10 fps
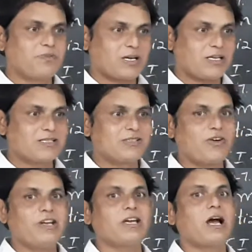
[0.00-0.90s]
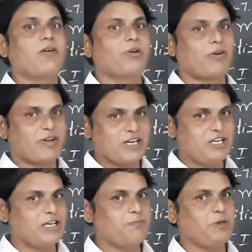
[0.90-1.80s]
concerning of our
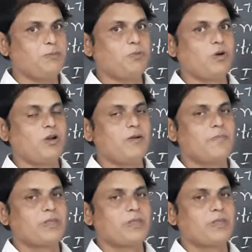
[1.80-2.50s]
Indian people,